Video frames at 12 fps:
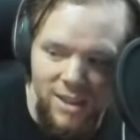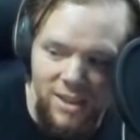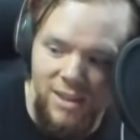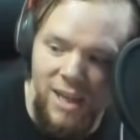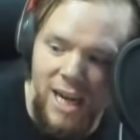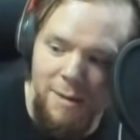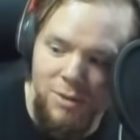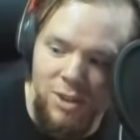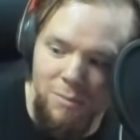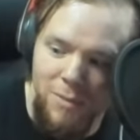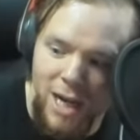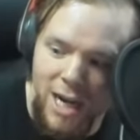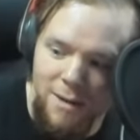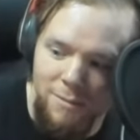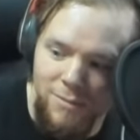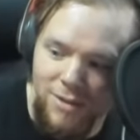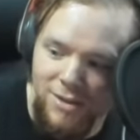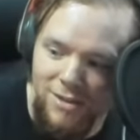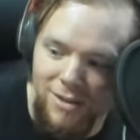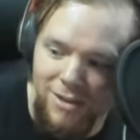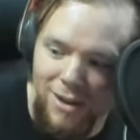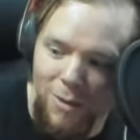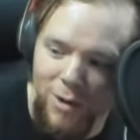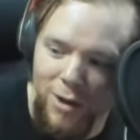Name some names.
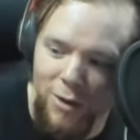I want to